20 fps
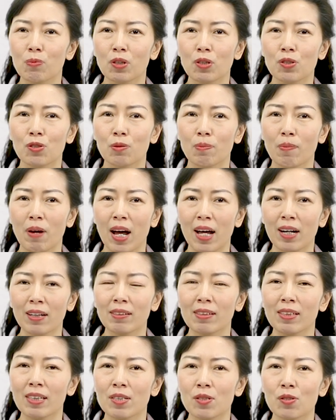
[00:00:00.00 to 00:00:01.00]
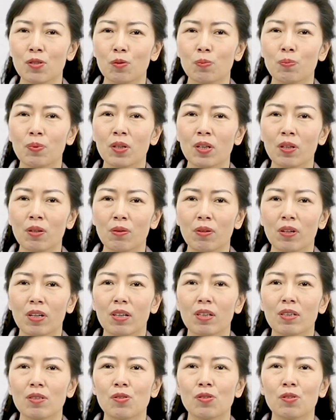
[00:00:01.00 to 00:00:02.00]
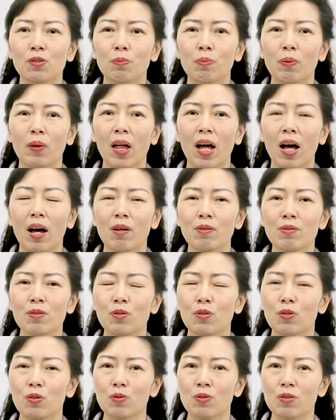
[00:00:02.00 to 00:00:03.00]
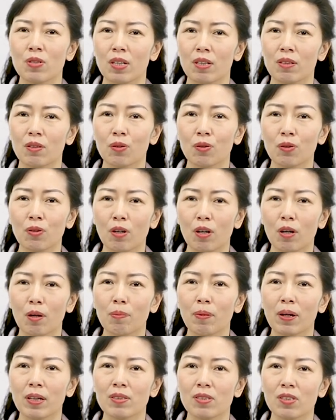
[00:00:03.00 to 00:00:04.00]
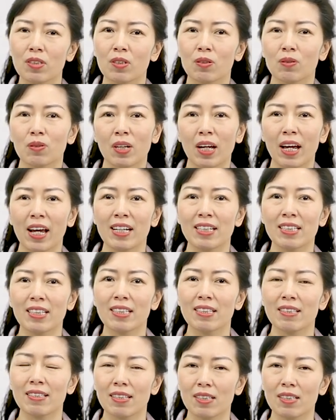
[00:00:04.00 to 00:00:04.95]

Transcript: were dramatically superior to the plows used in Europe until the 18th